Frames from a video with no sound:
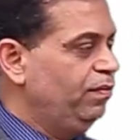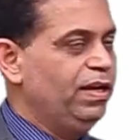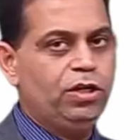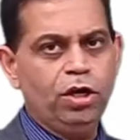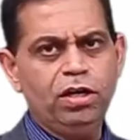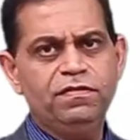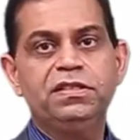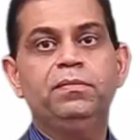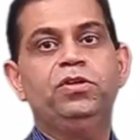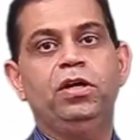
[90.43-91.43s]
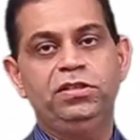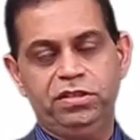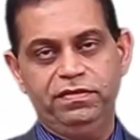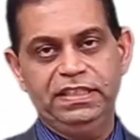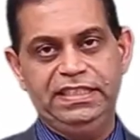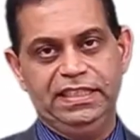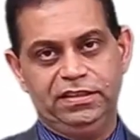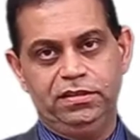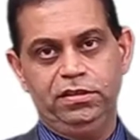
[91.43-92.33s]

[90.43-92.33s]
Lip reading: We'll talk of some controversies.